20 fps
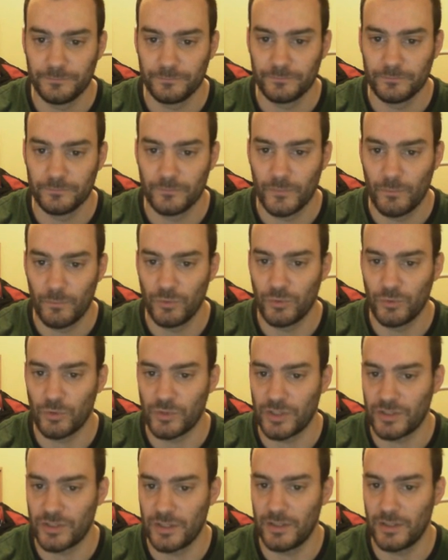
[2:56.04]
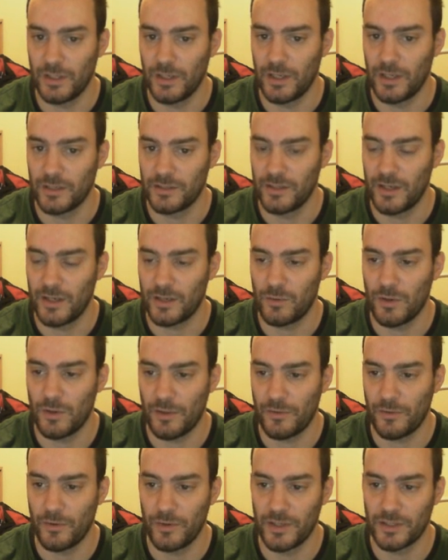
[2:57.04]
I'm going to use 60 points to
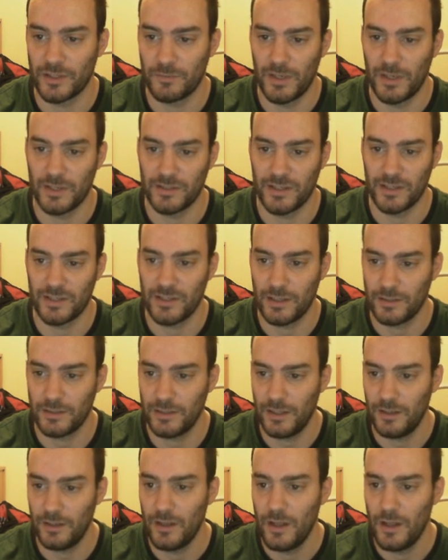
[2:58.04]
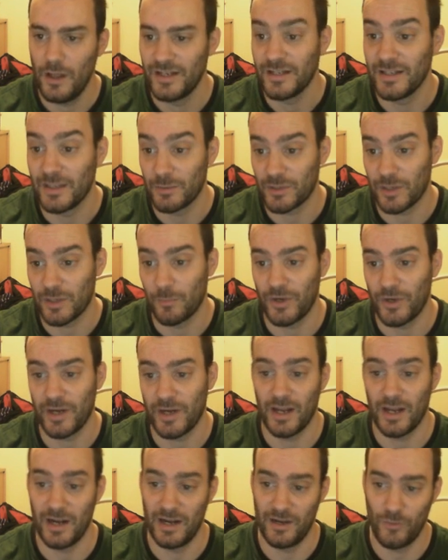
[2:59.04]
make it more accurate, and in
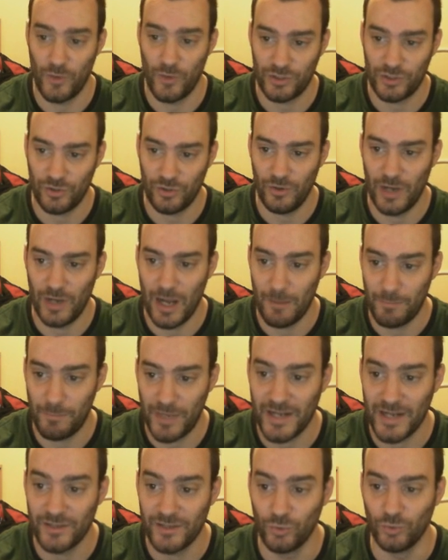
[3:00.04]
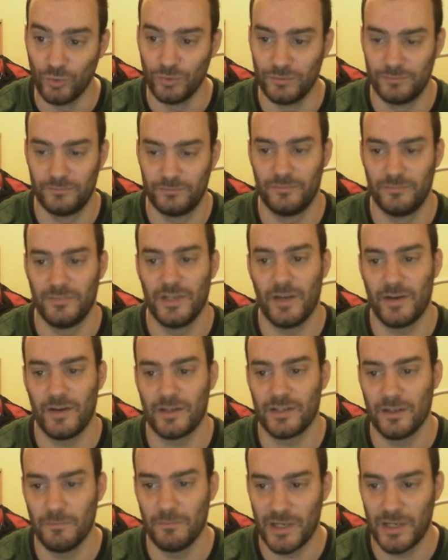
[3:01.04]
our take we have to select Apply To
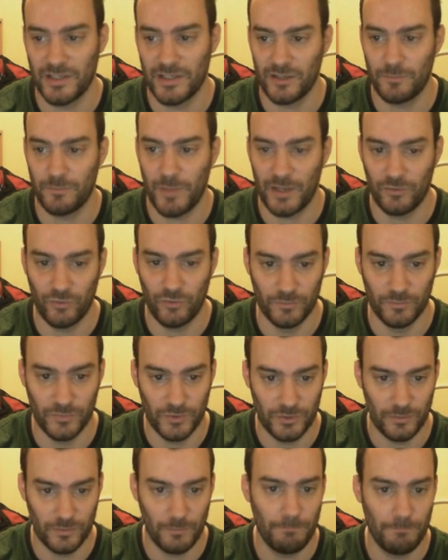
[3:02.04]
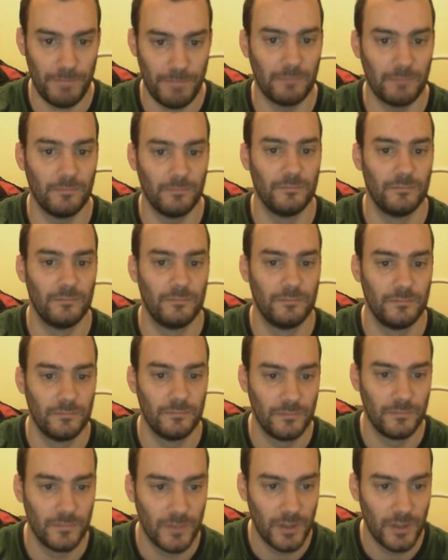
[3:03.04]
and press Match Spectrums.